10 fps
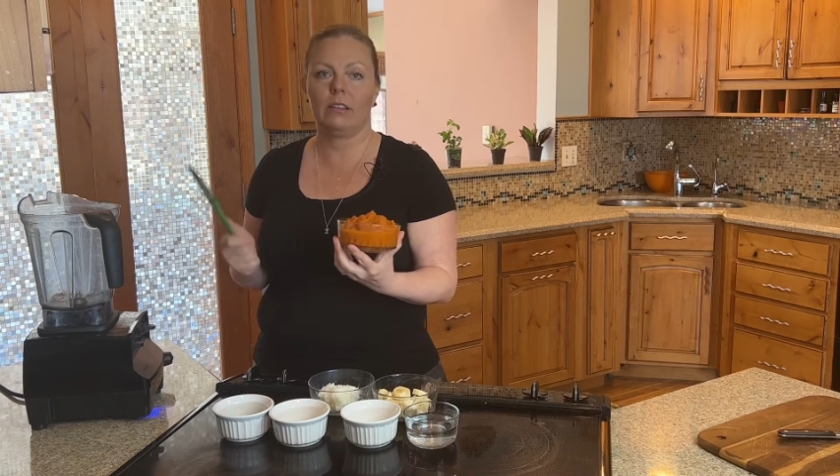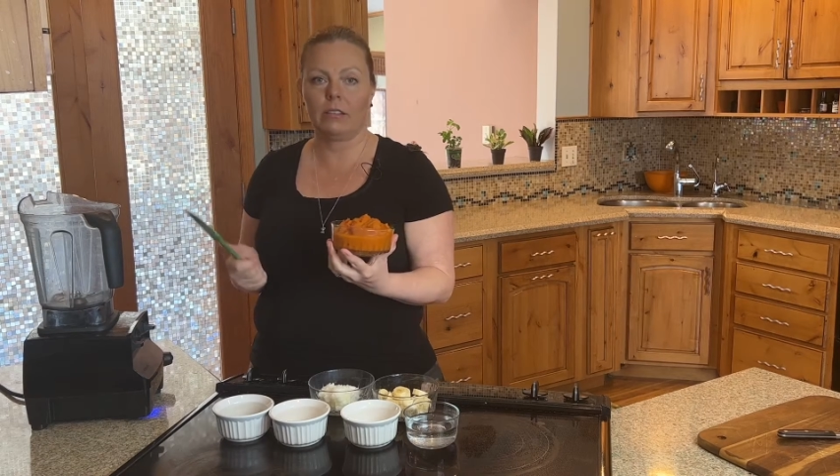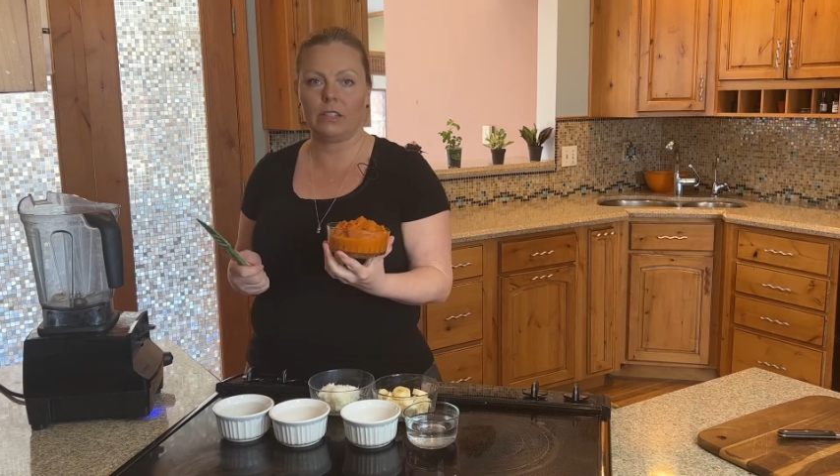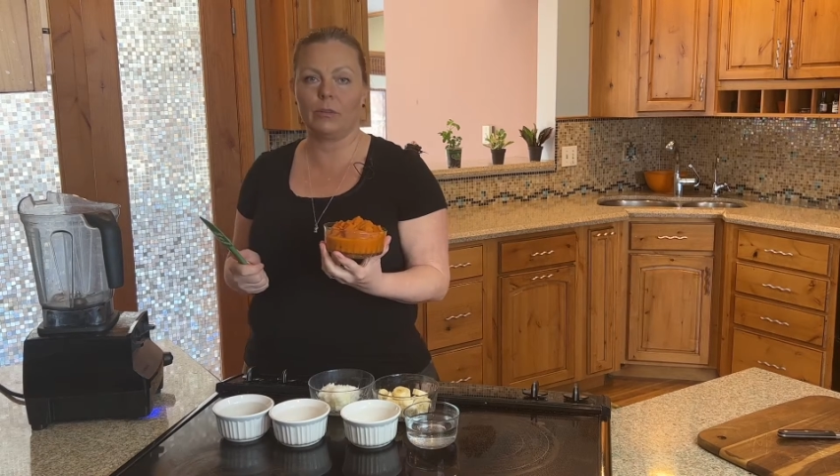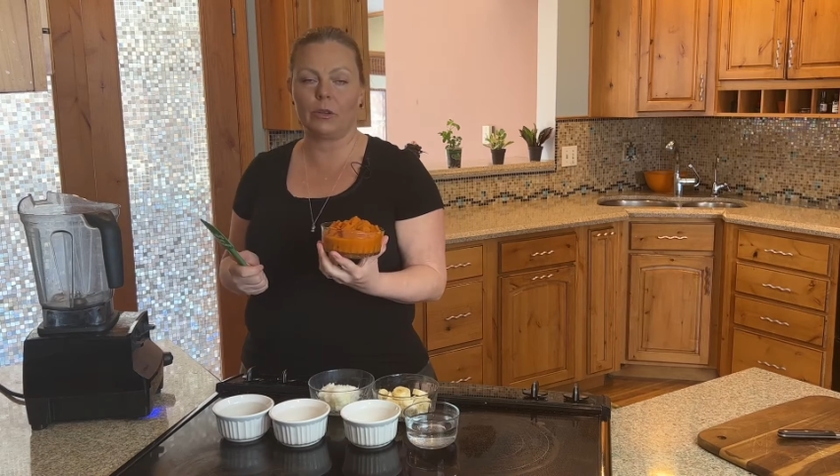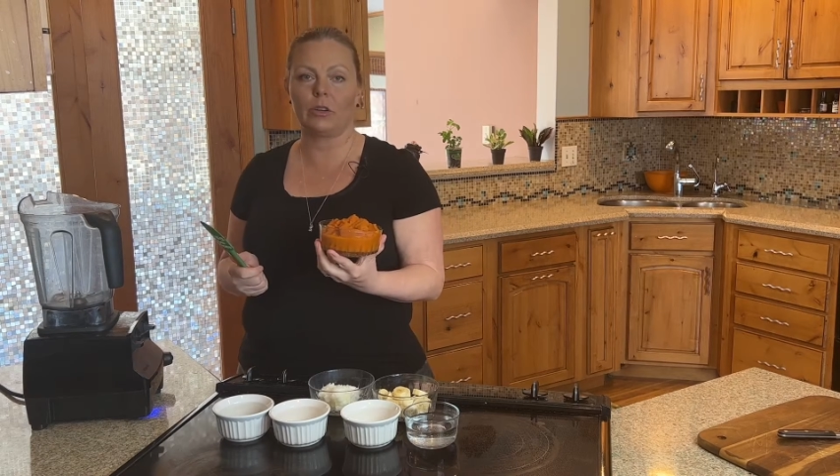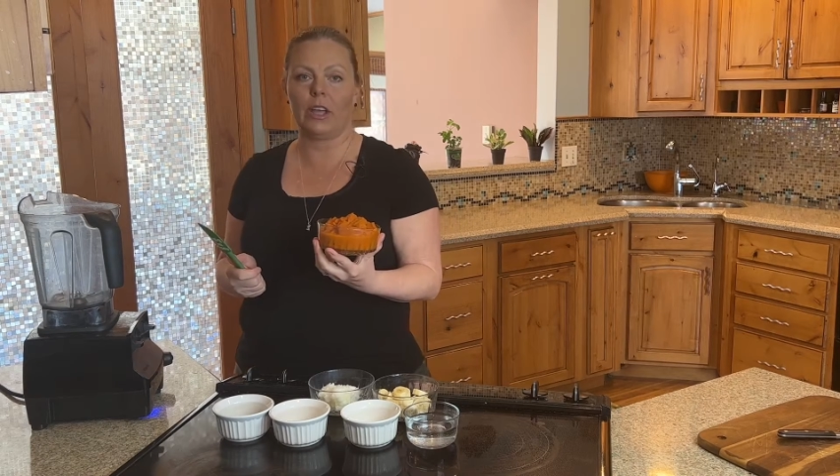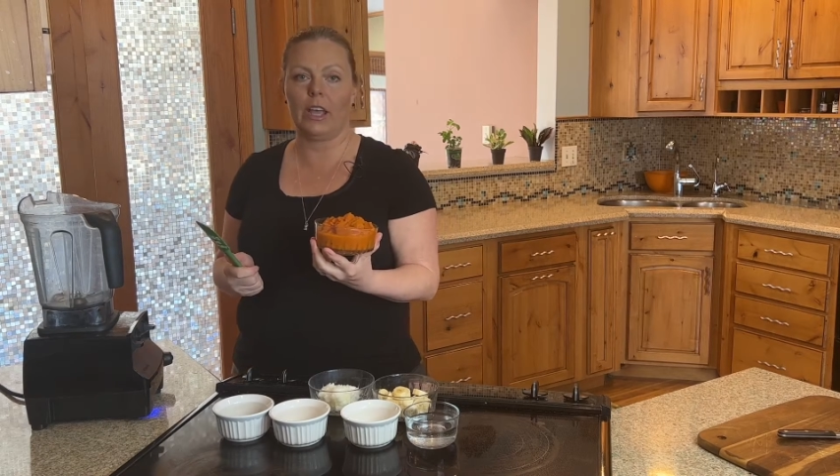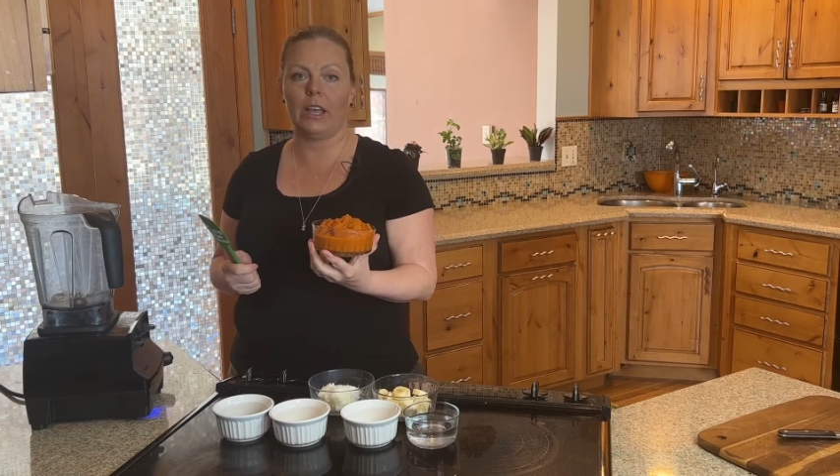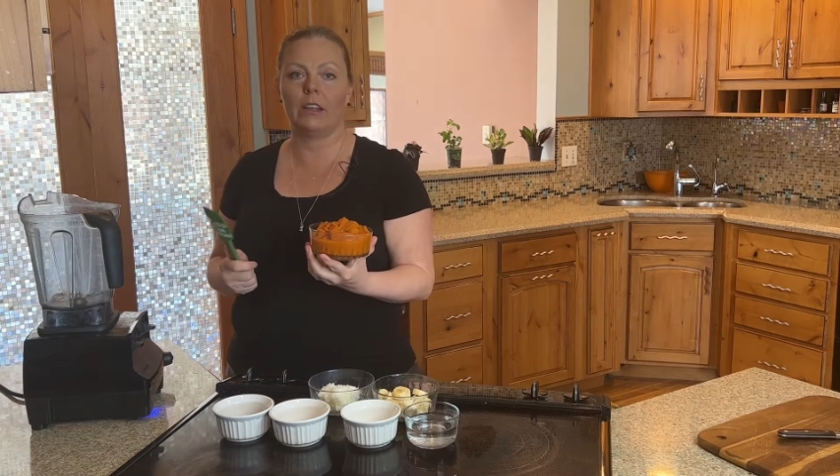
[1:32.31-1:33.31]
typical
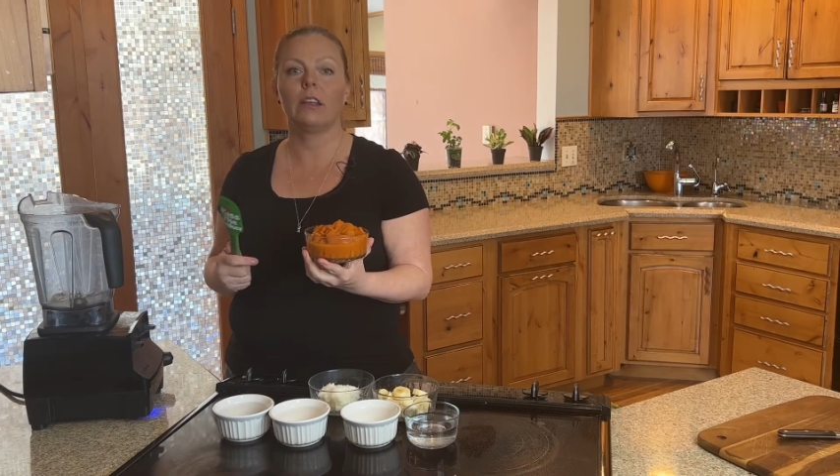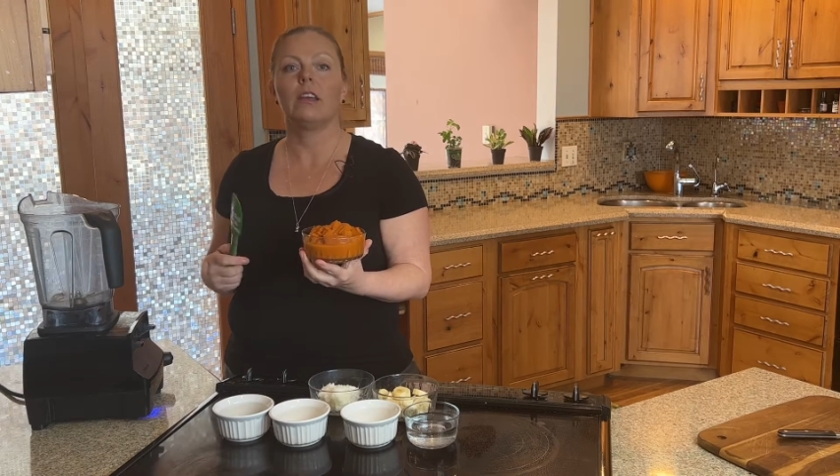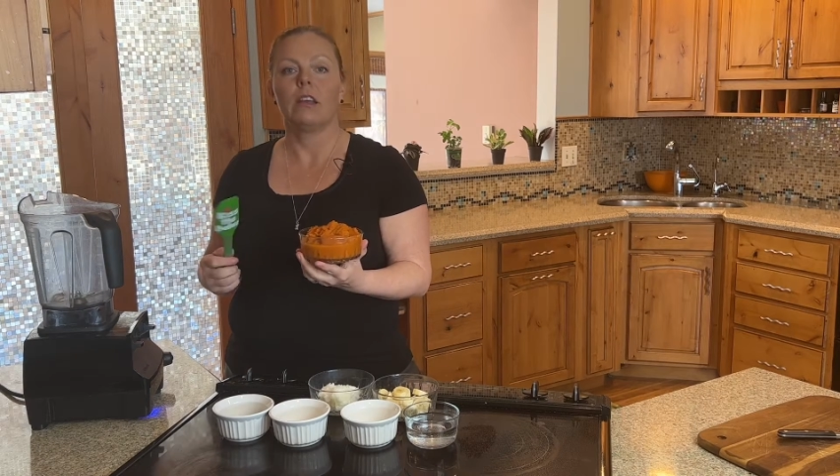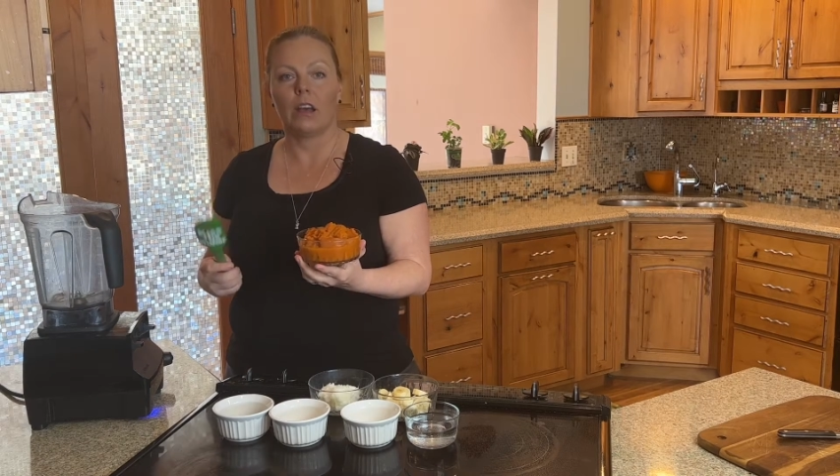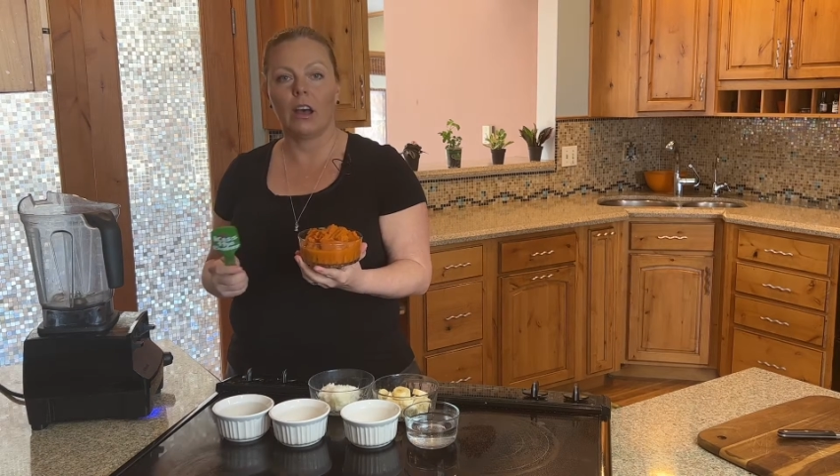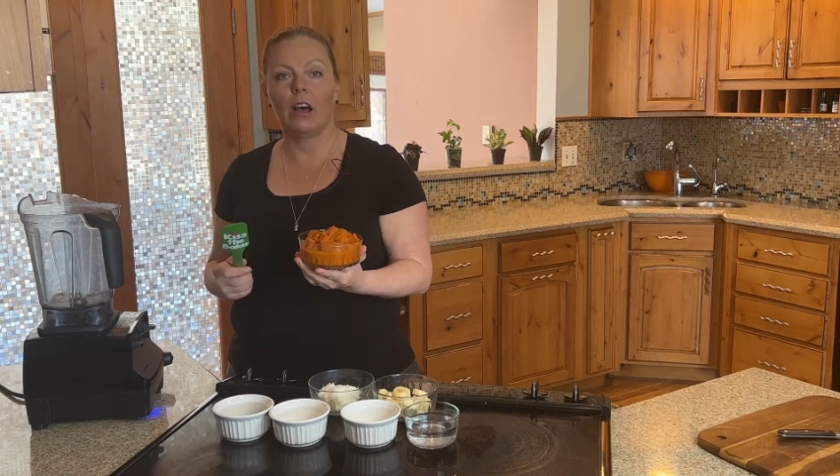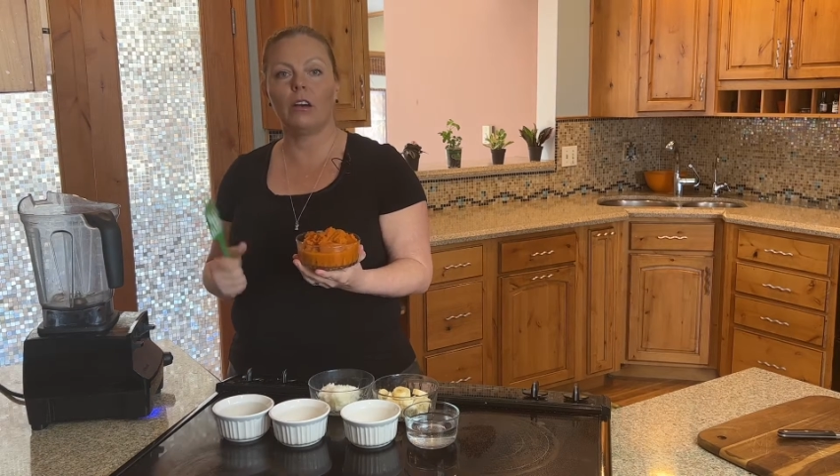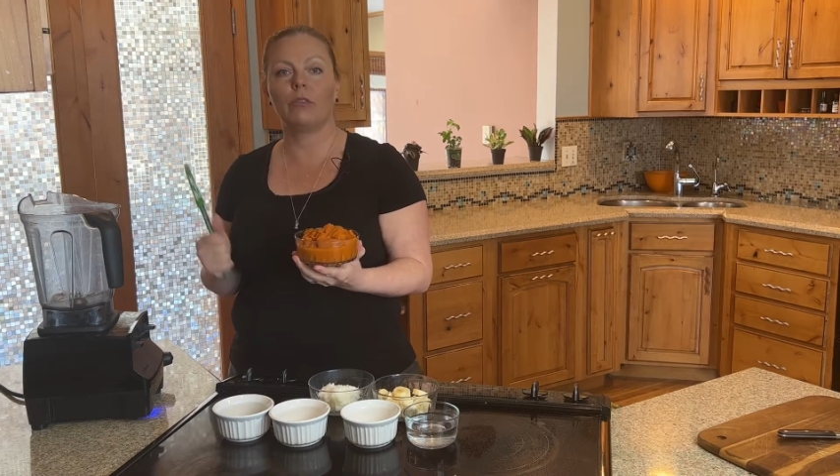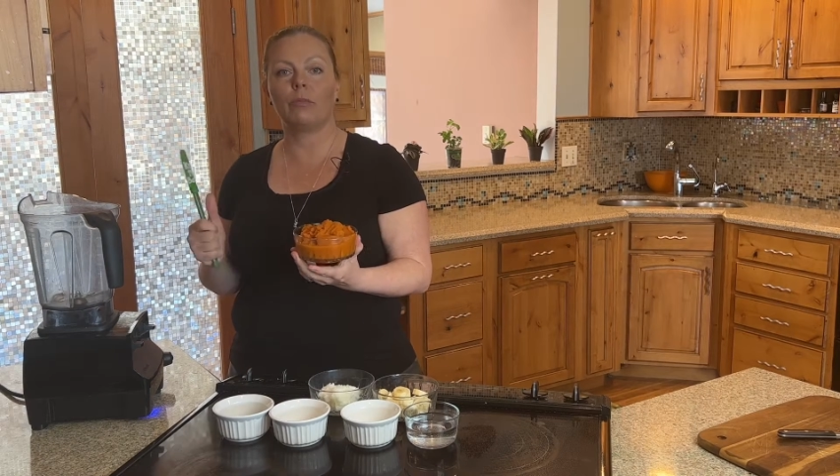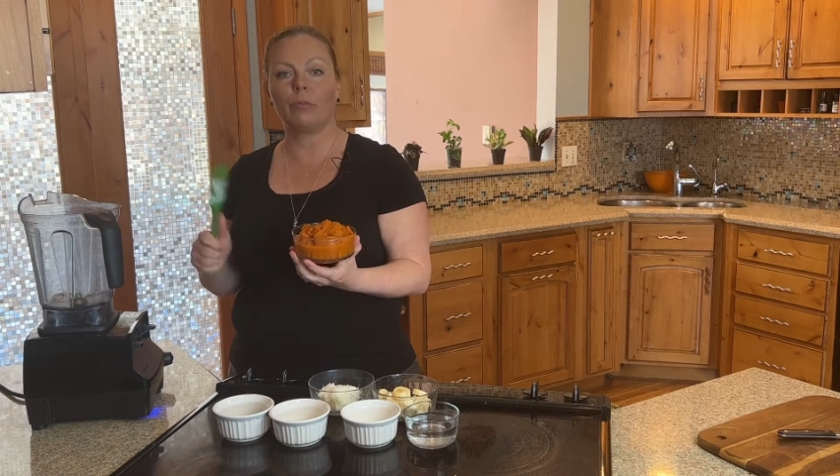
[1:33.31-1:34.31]
can
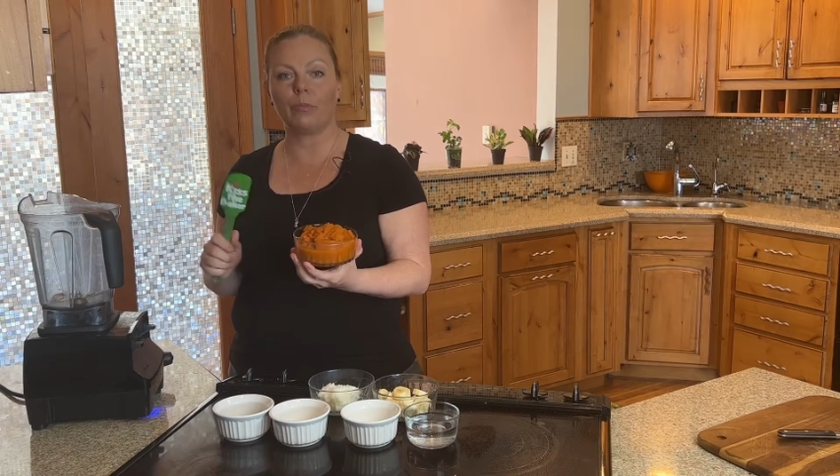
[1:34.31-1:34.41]
of